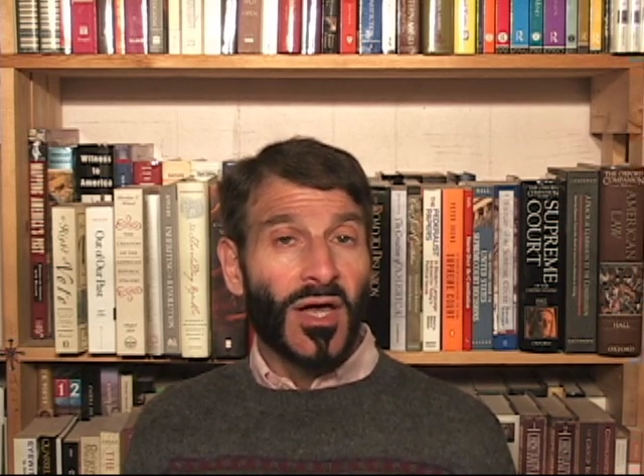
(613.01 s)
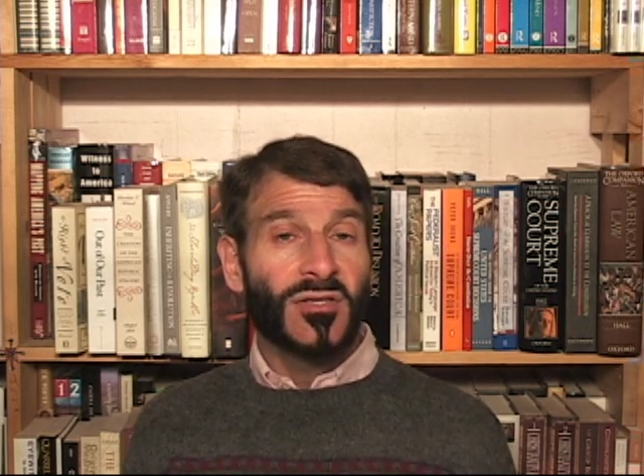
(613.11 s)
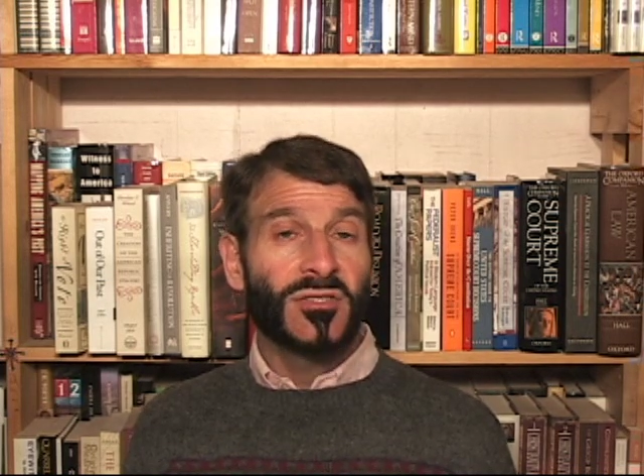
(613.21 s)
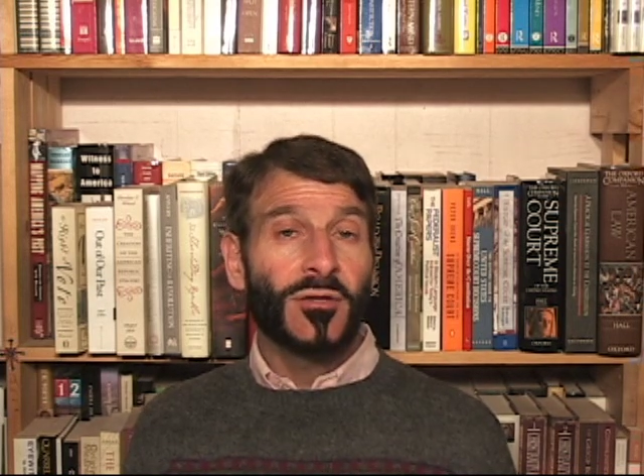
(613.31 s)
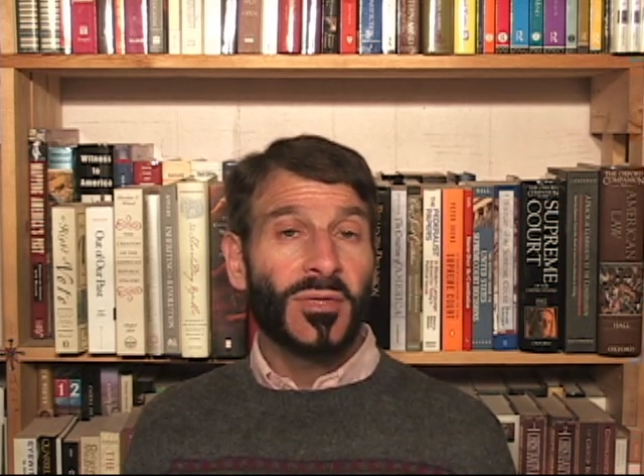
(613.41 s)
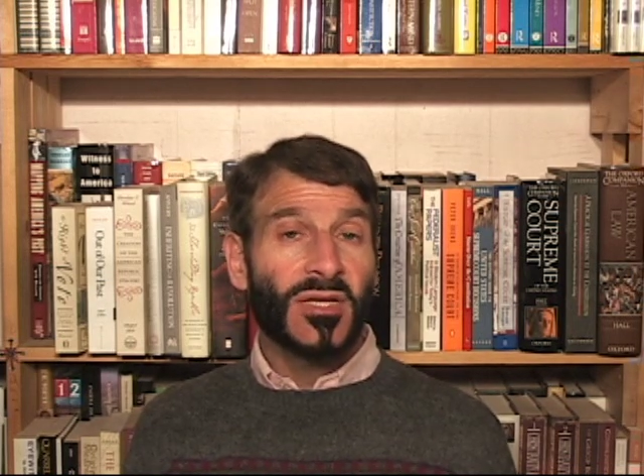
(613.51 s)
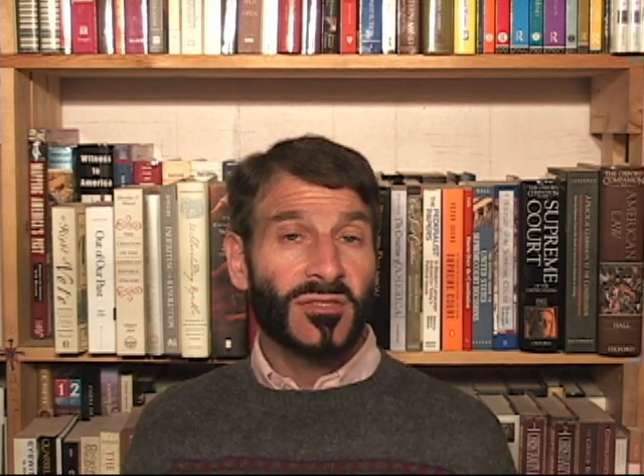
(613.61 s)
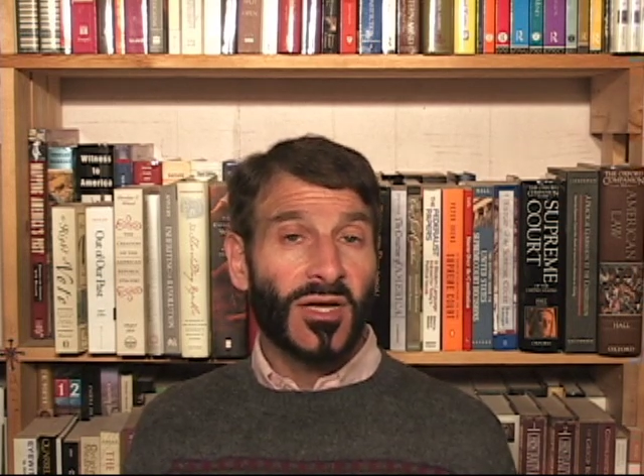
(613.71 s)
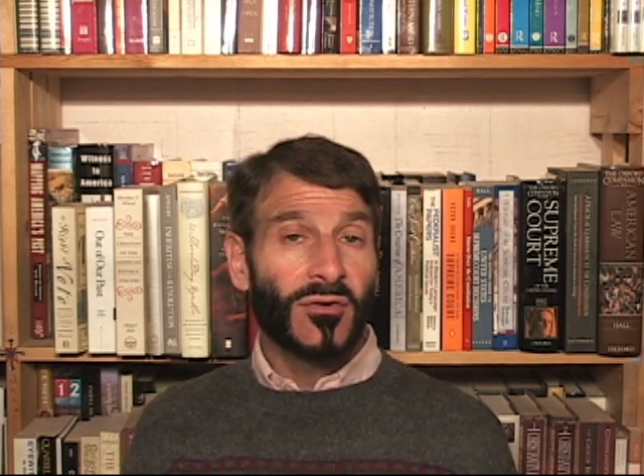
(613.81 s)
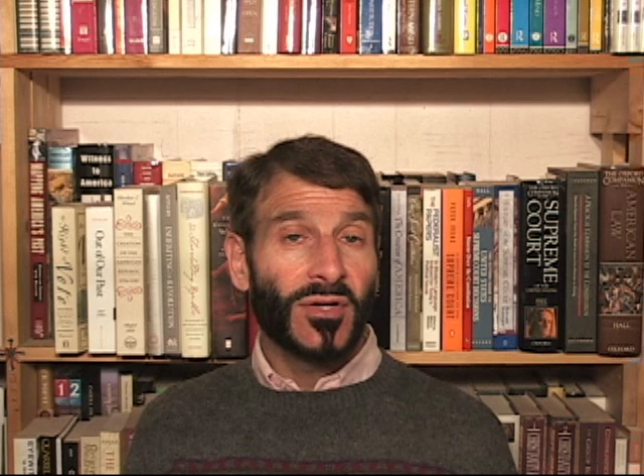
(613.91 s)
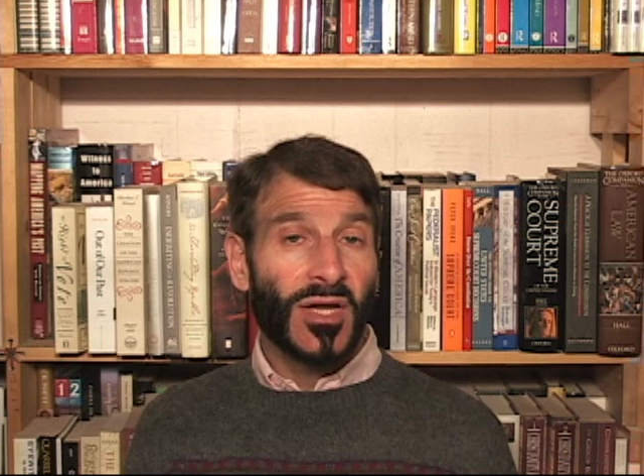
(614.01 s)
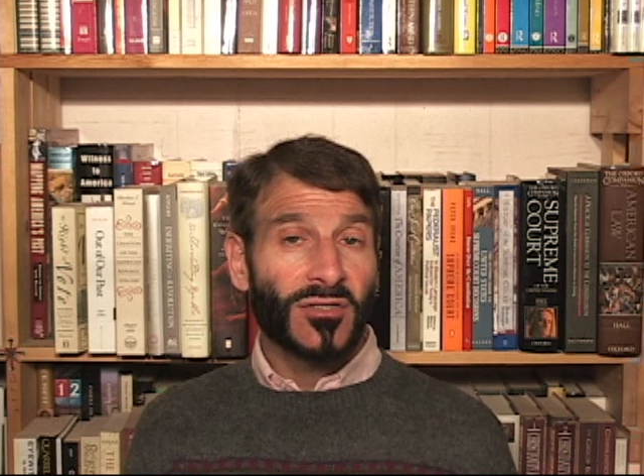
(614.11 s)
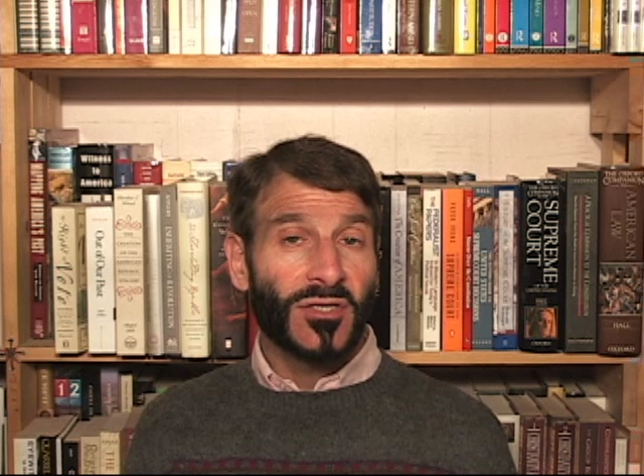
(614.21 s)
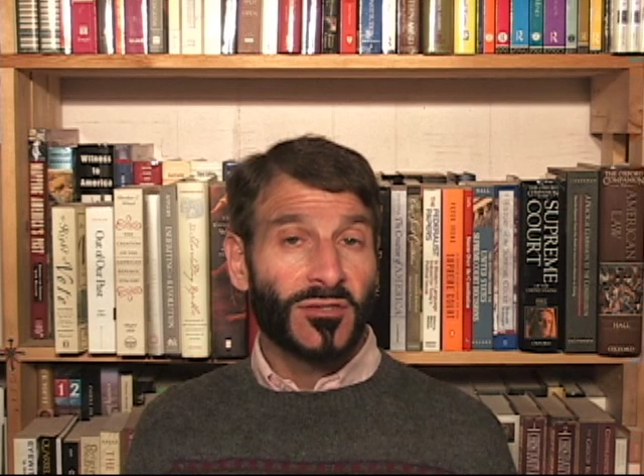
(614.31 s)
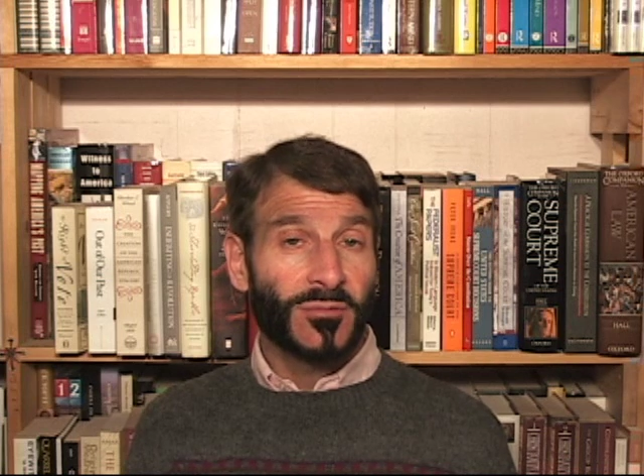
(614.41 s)
Assuming that scale
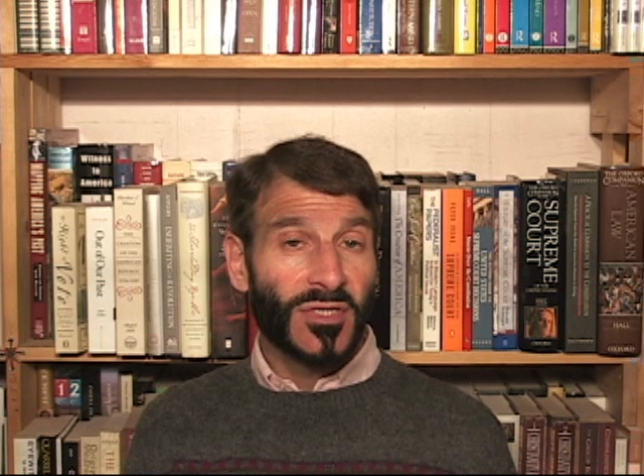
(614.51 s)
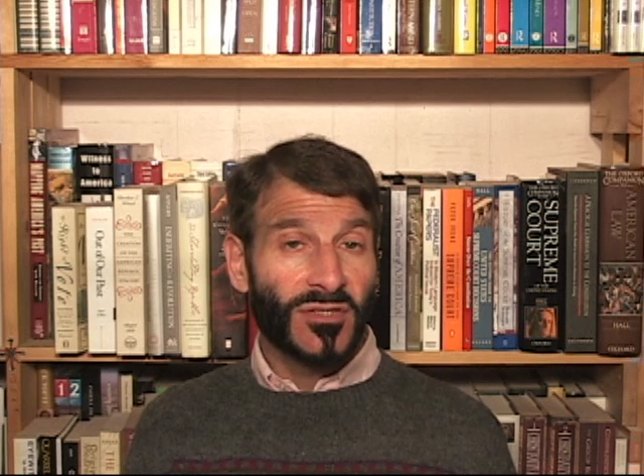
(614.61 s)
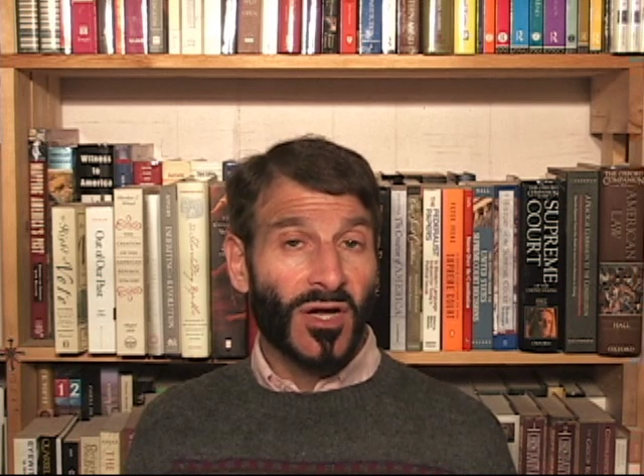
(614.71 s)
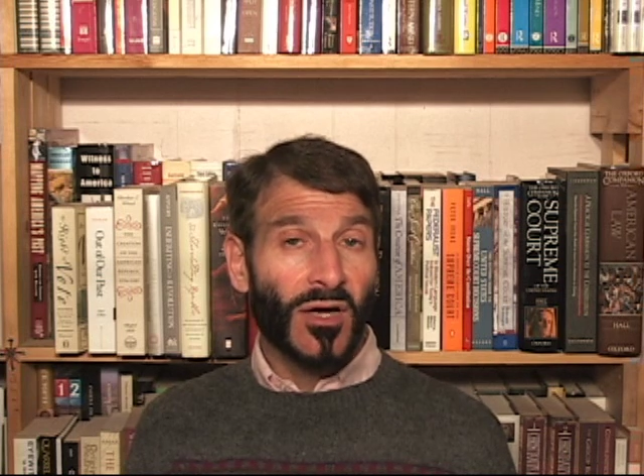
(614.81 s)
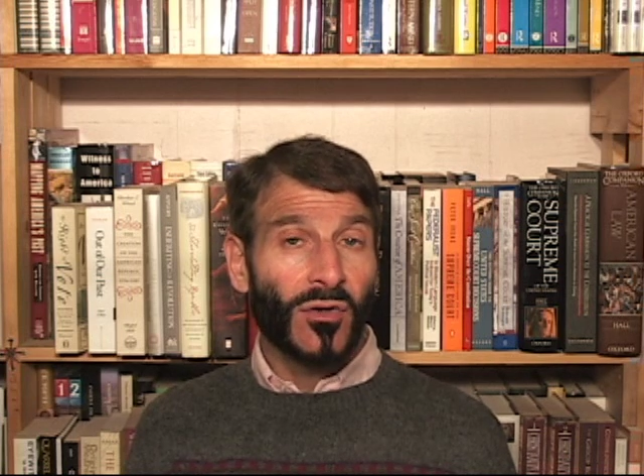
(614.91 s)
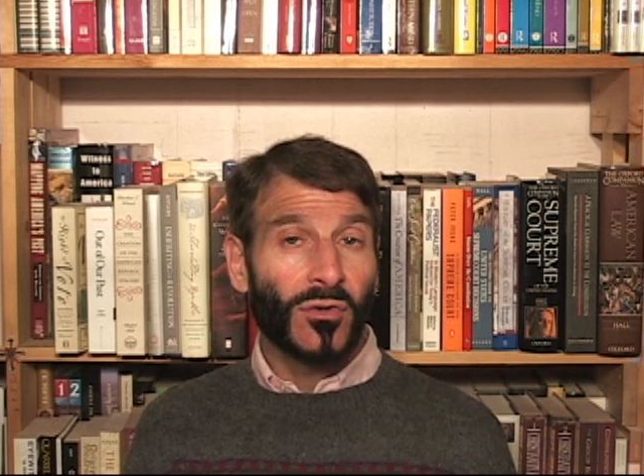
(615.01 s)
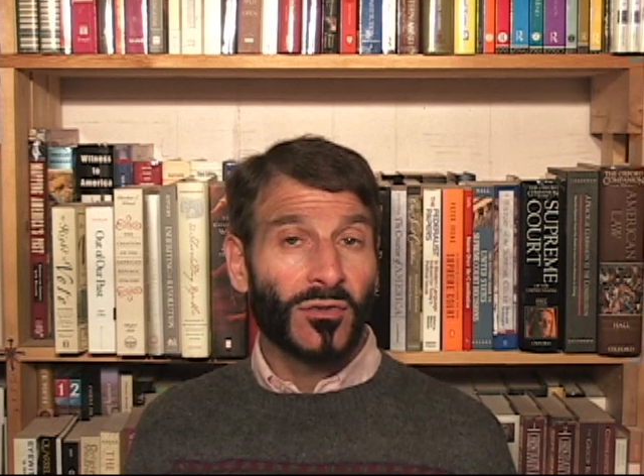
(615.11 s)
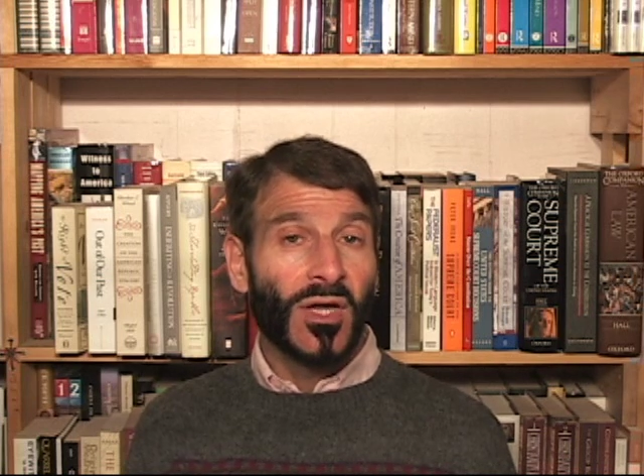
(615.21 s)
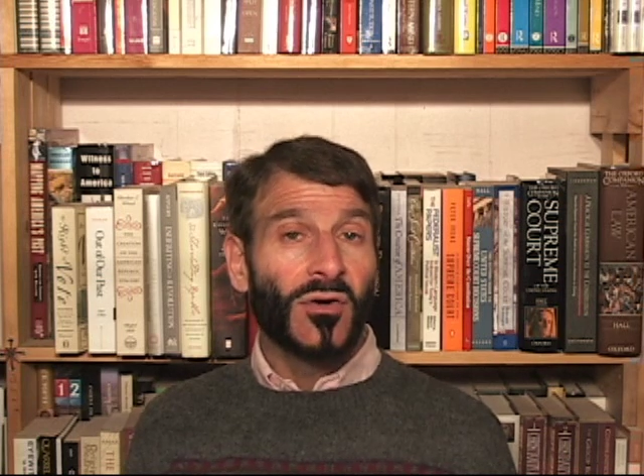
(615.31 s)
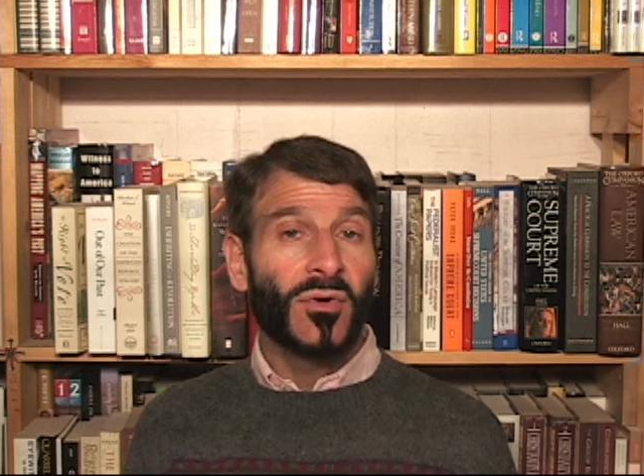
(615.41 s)
reductionism does not hold,